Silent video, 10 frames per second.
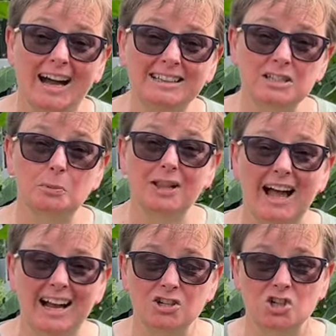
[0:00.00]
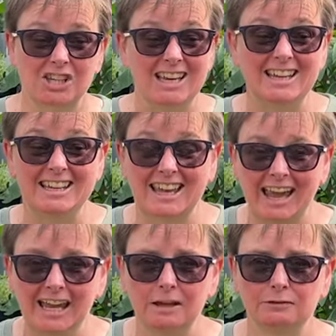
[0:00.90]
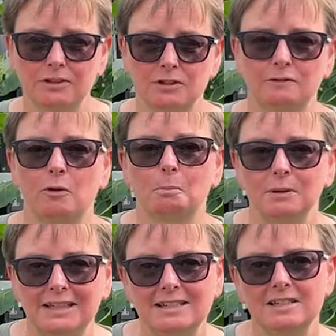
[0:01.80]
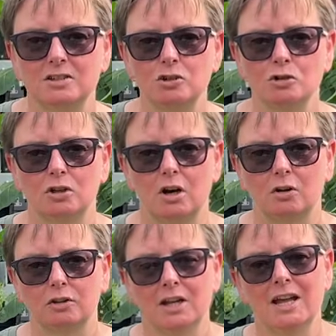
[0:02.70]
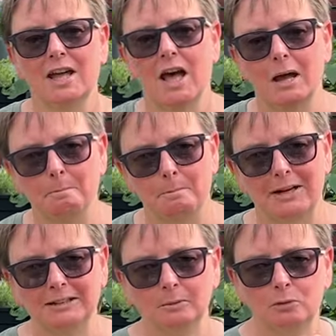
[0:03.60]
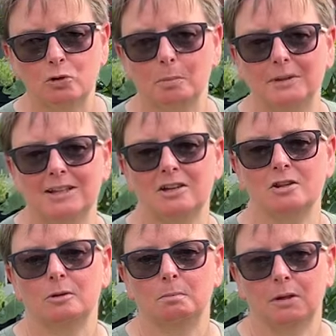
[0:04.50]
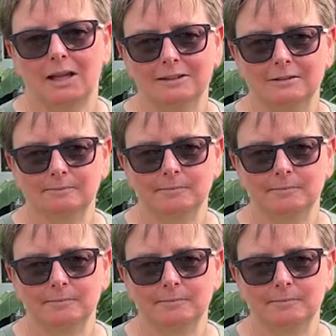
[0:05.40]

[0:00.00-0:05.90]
ants will actually get aphids from places in your garden and bring them to a particular plant,